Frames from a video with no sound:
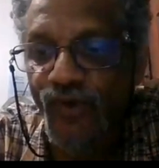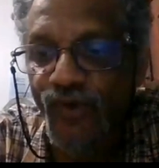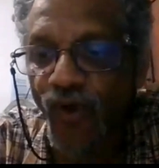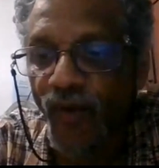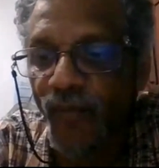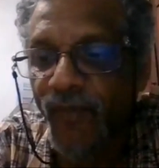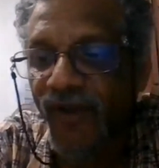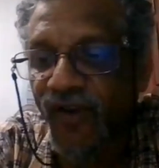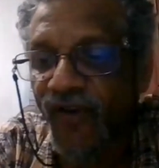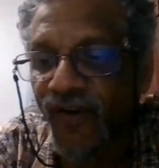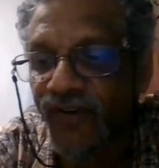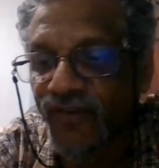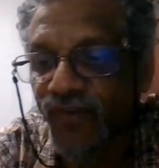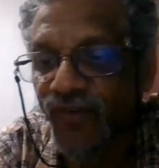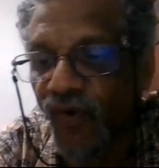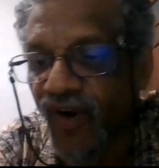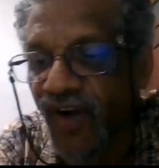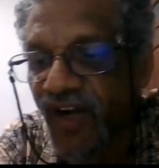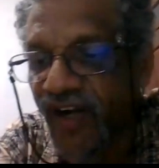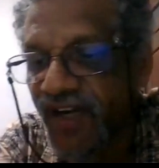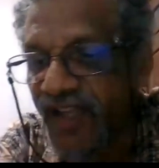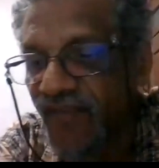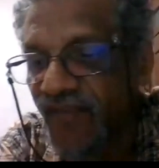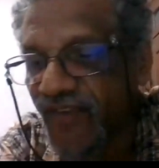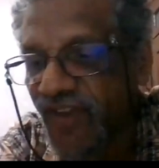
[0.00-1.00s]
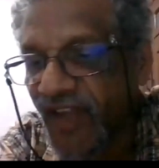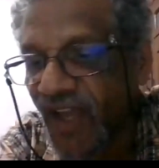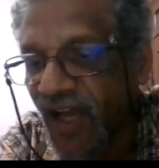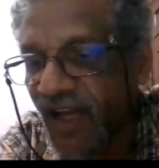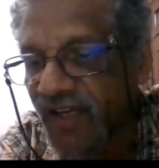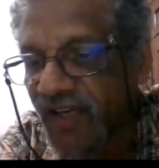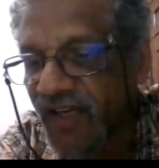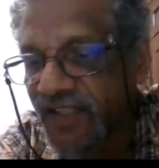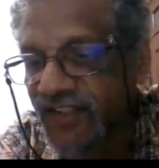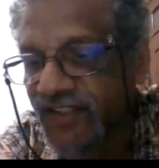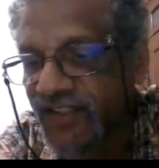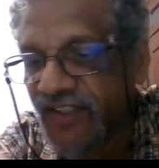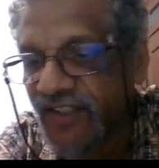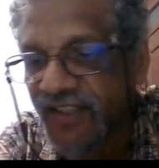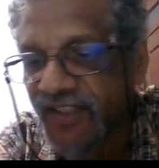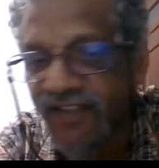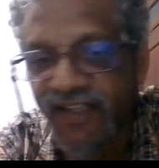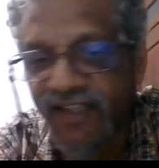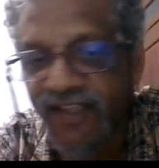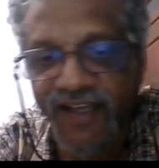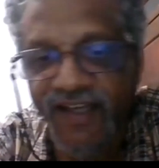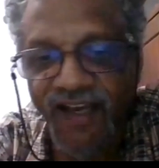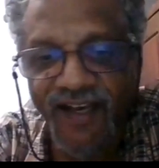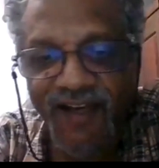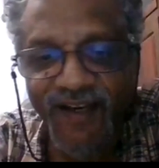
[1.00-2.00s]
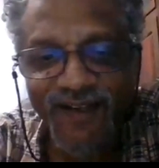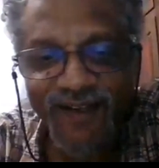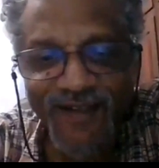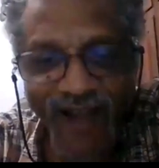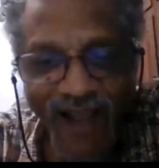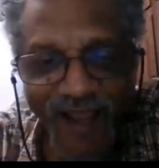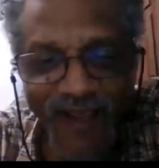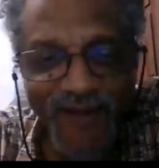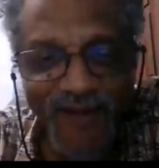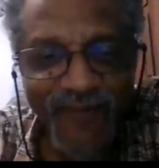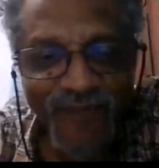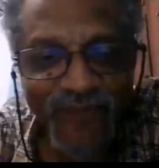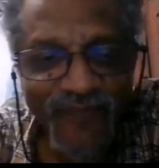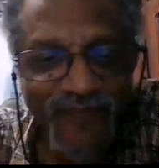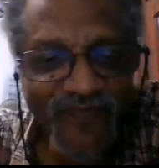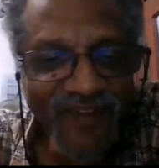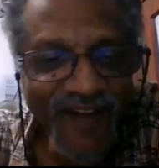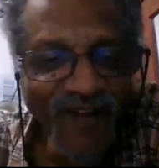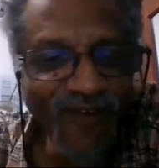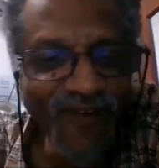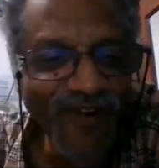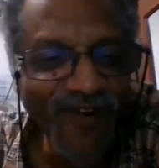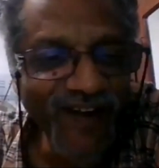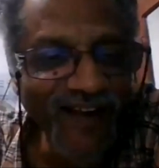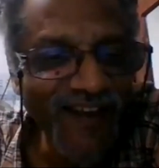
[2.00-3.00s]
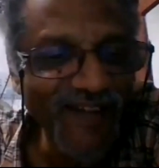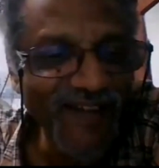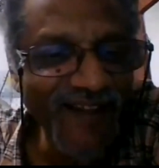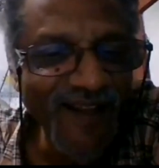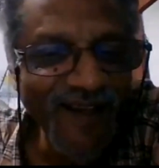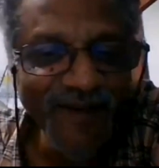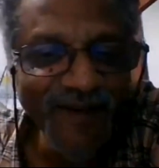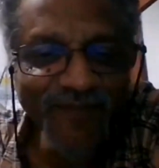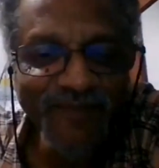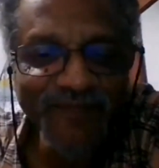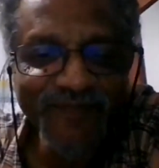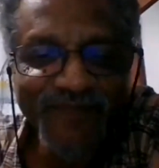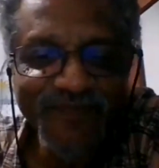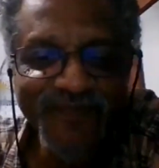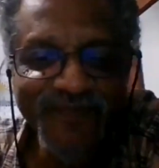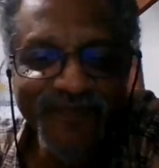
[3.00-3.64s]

stop because already we are reaching the time. Okay, then.